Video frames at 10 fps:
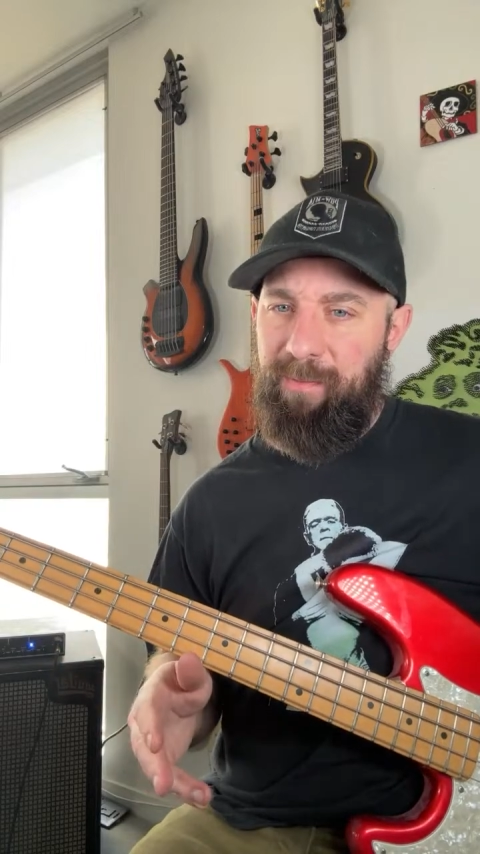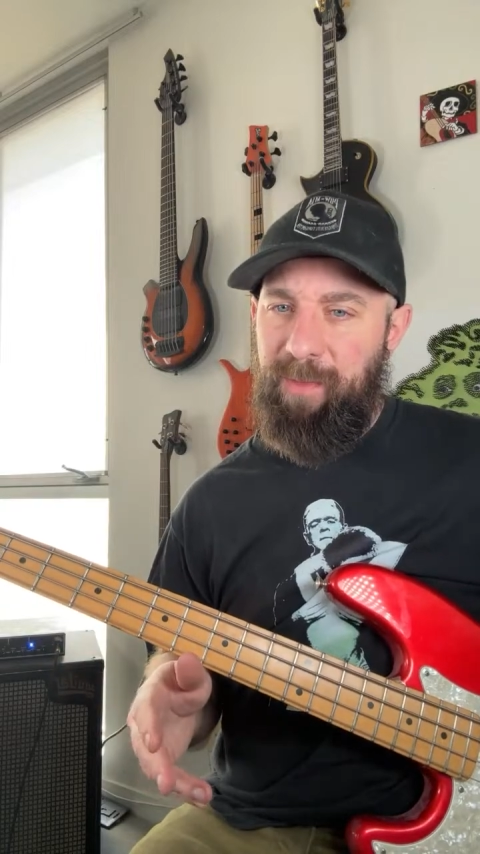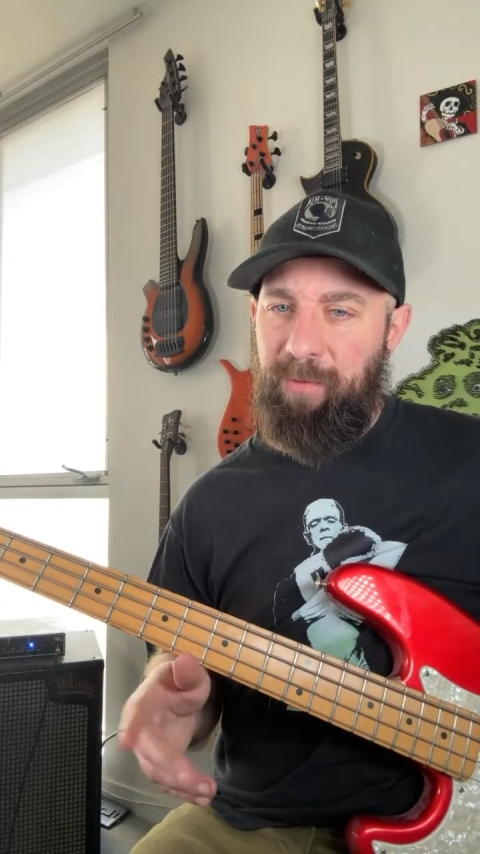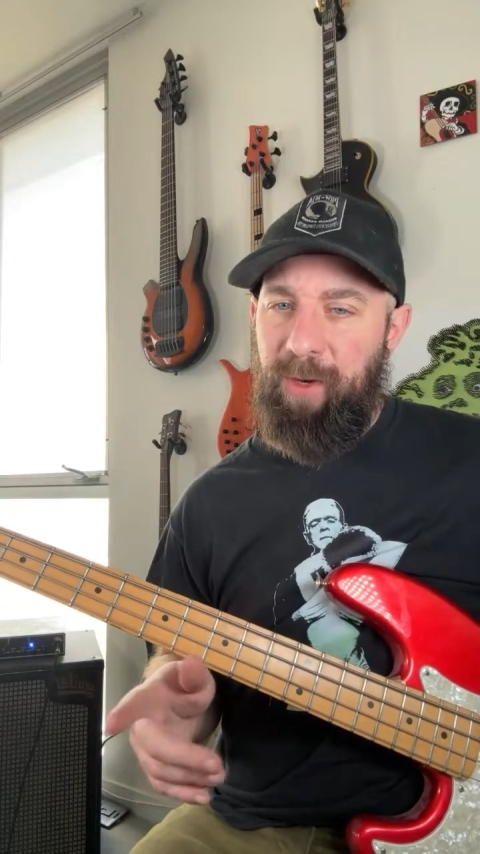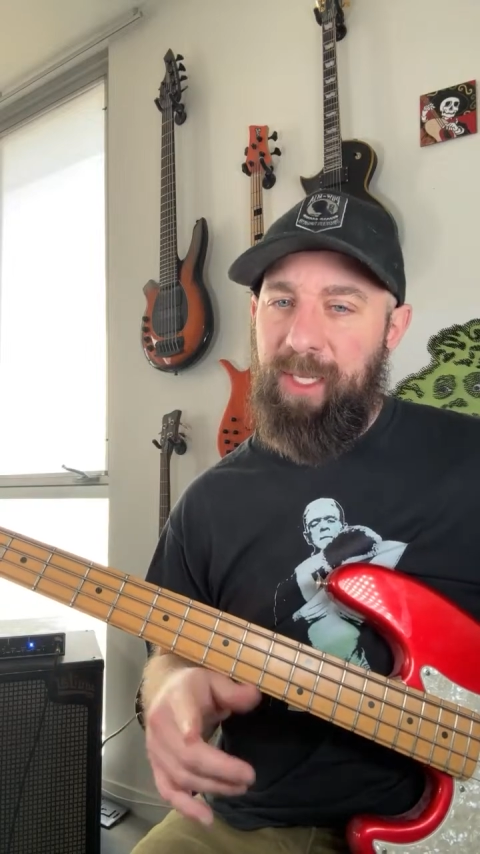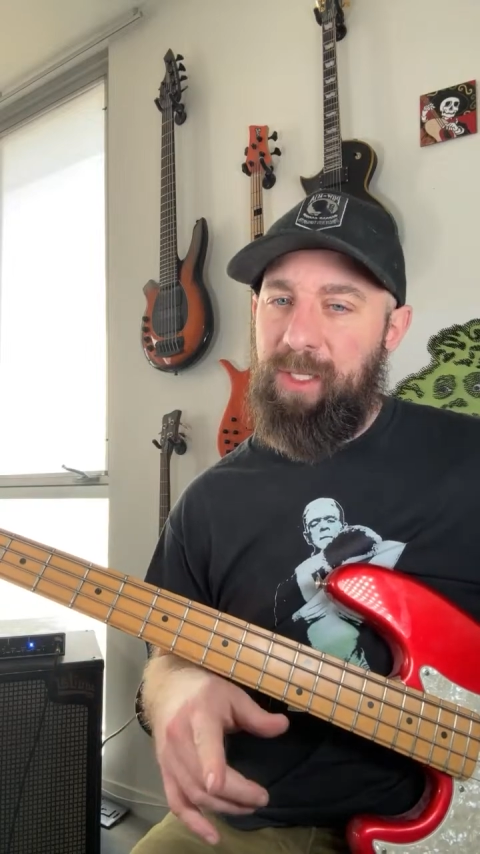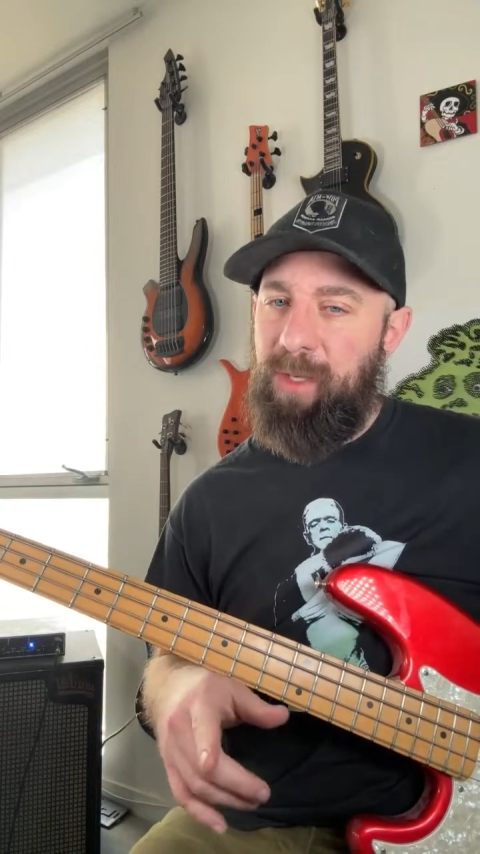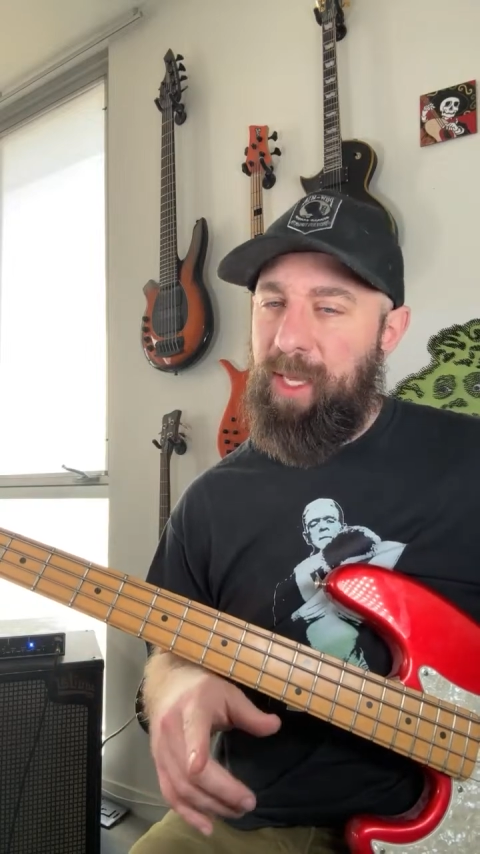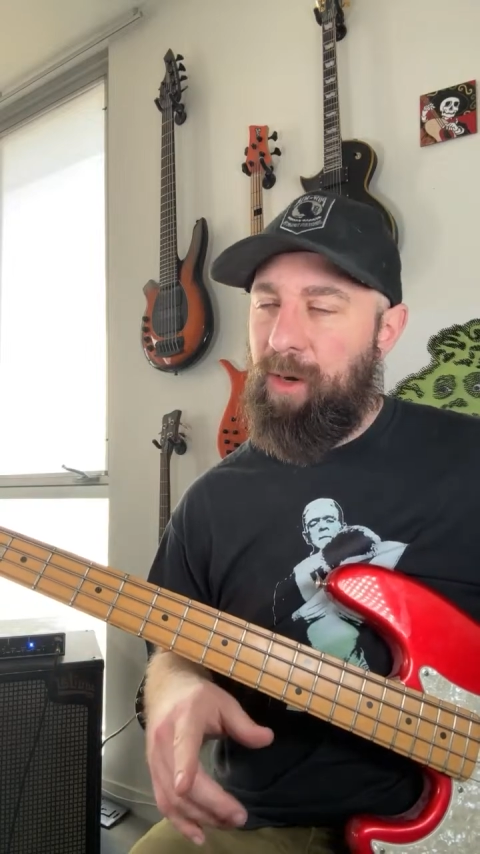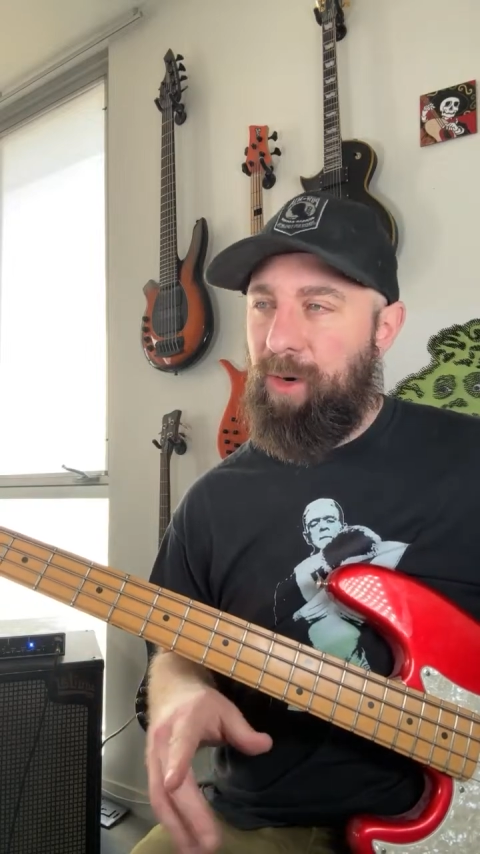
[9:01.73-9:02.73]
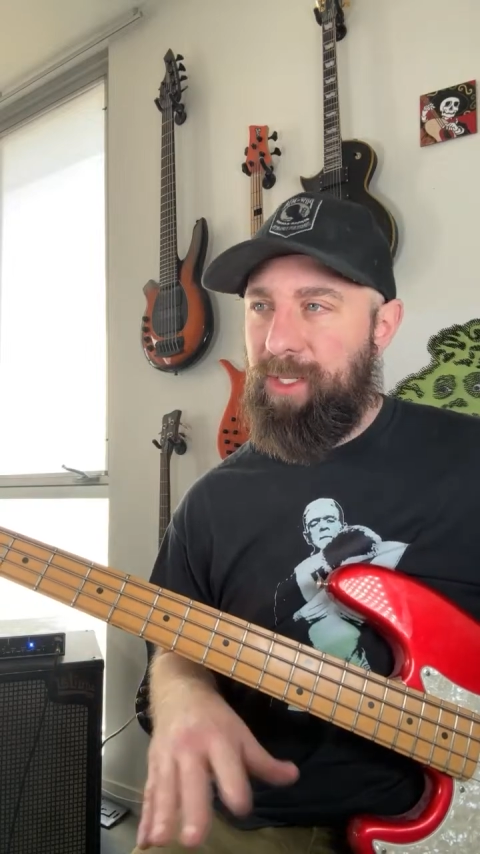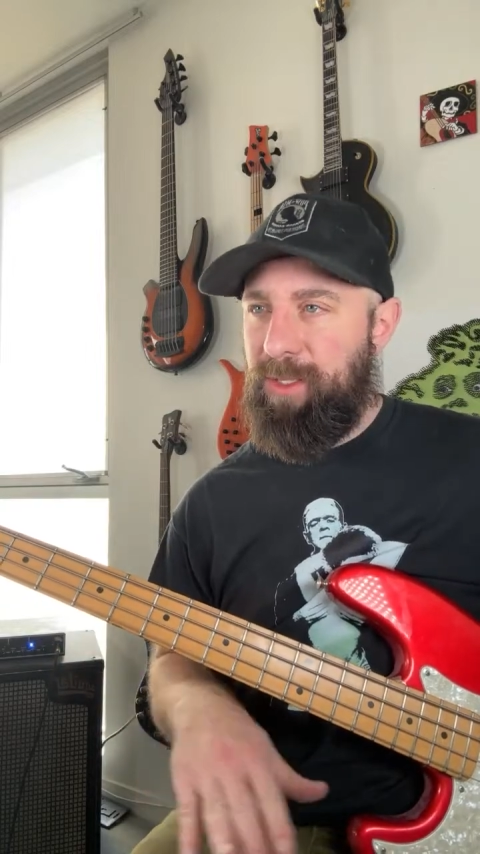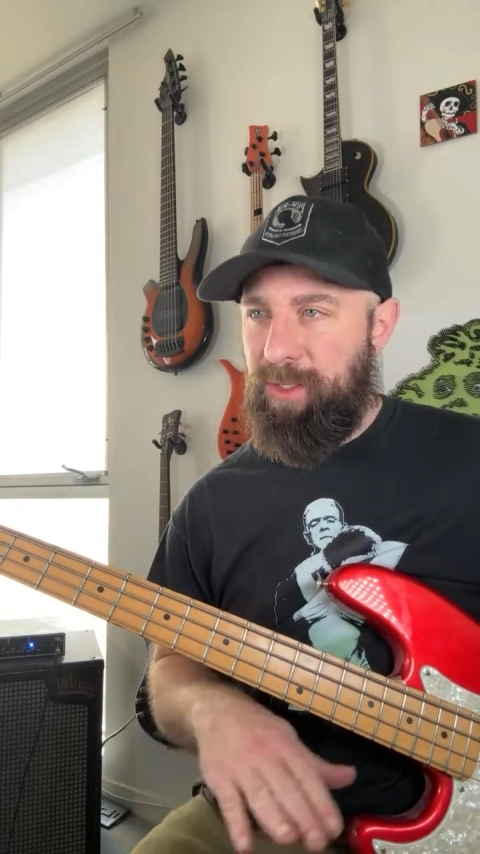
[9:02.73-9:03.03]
If you're asking me that question,